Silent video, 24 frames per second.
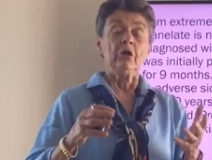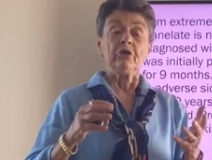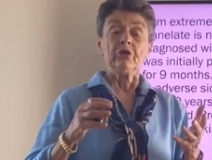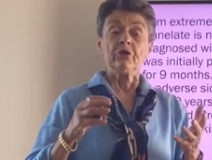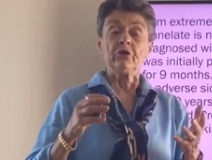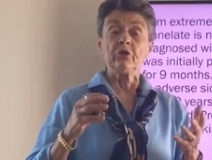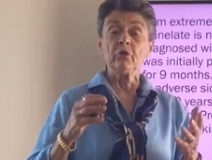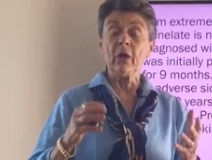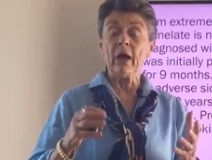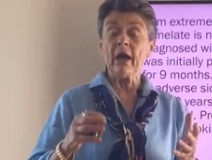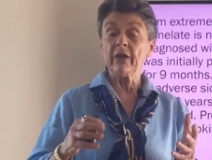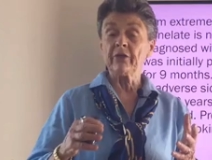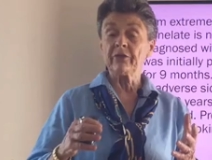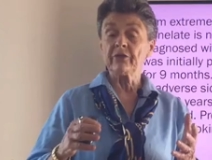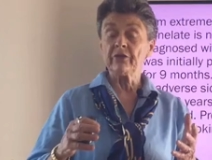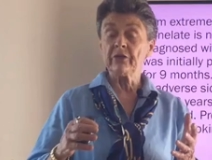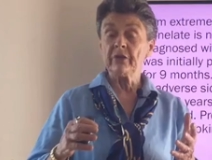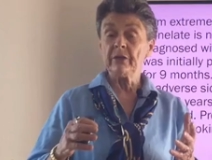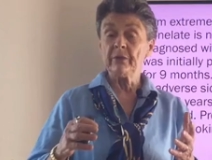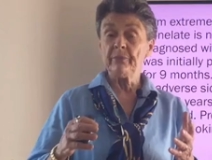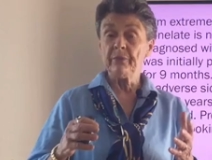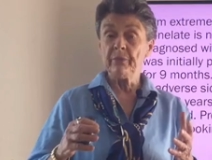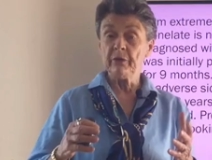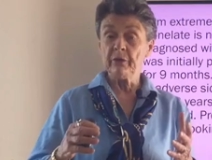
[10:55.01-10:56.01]
to
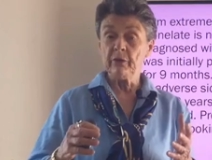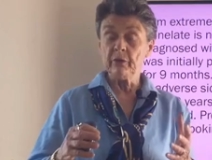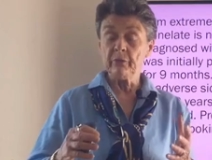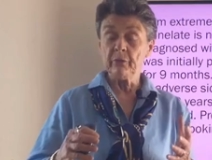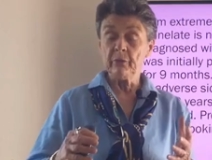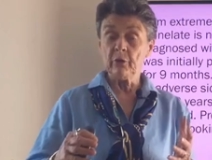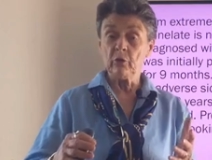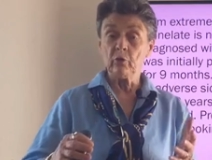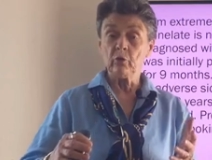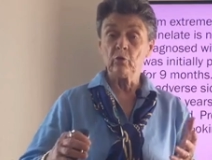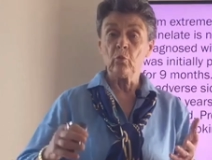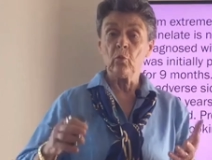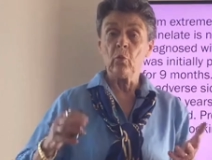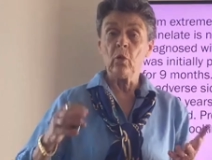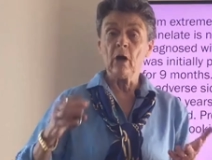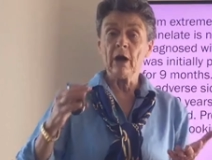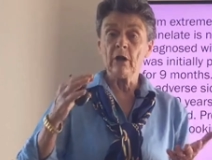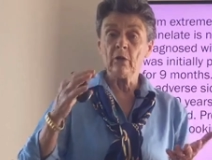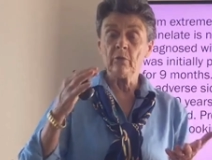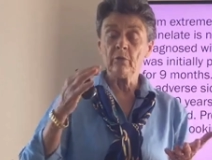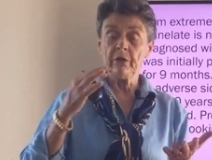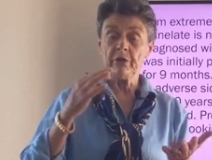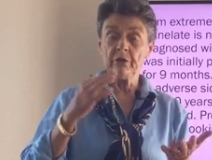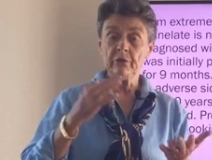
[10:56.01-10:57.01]
actually build bone
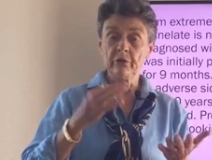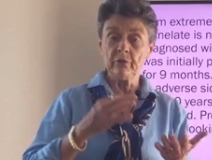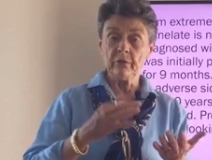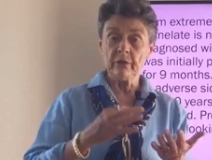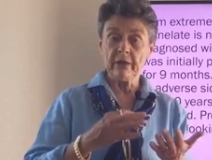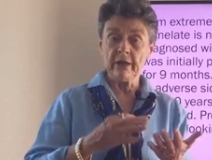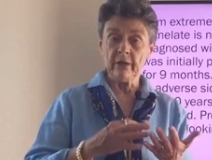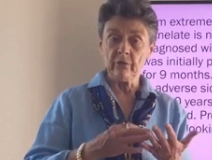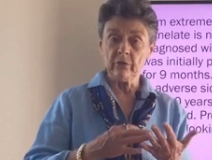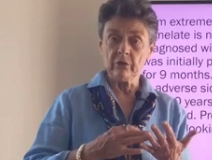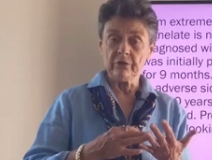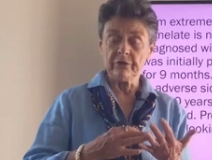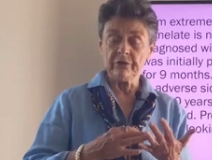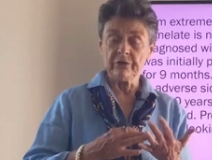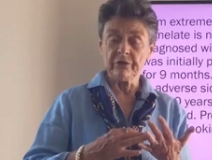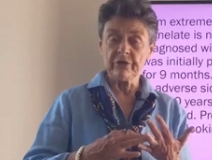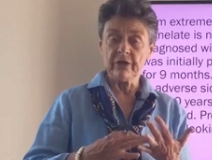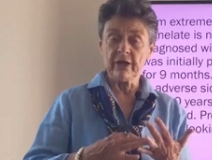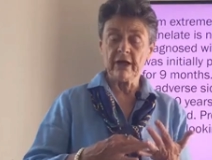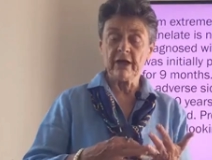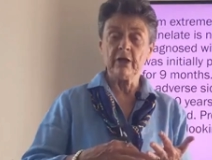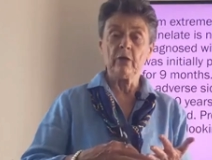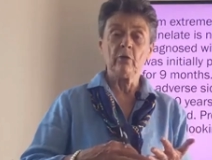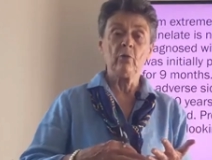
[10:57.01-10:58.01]
while we do an alkaline
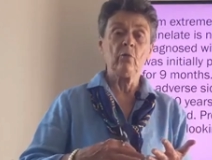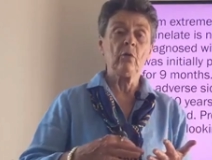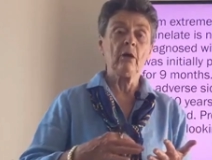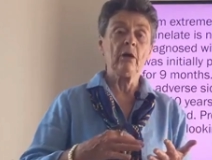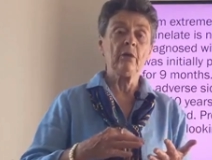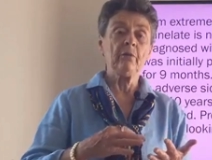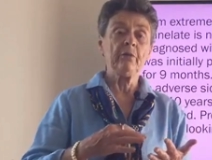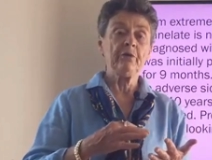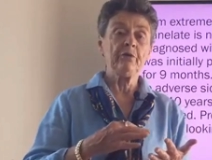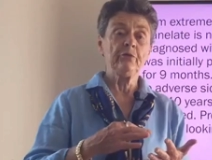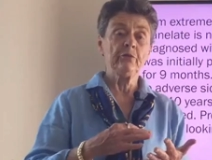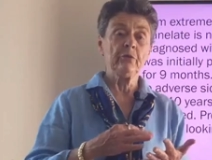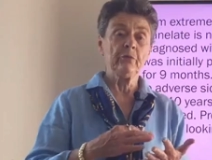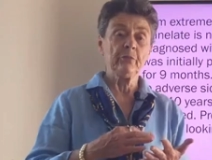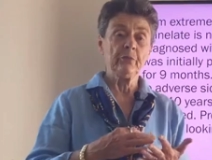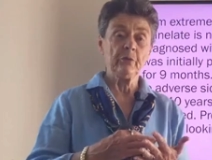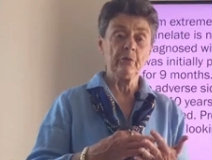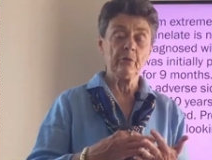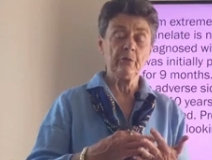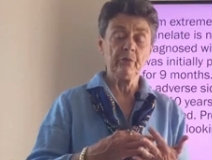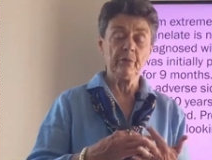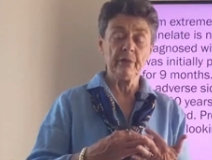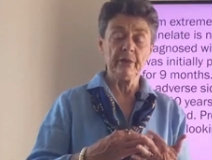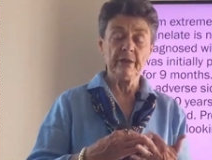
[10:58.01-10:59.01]
diet, while we do
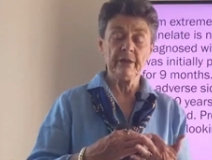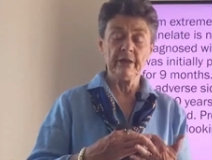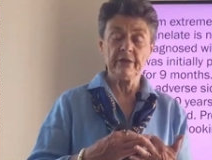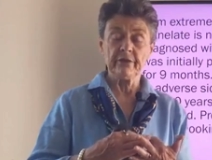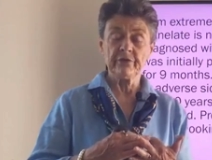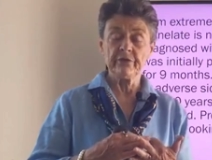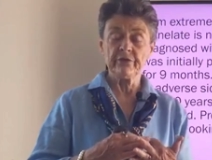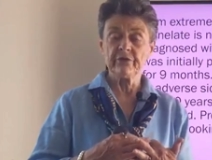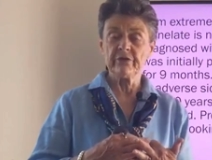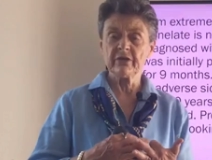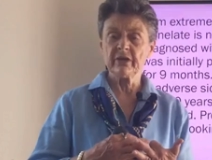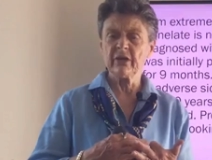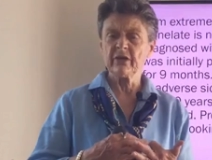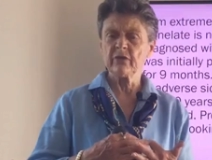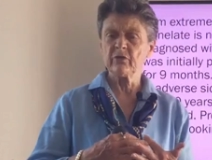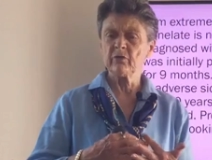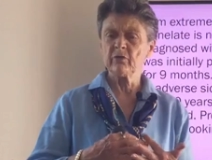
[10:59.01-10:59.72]
appropriate exercise,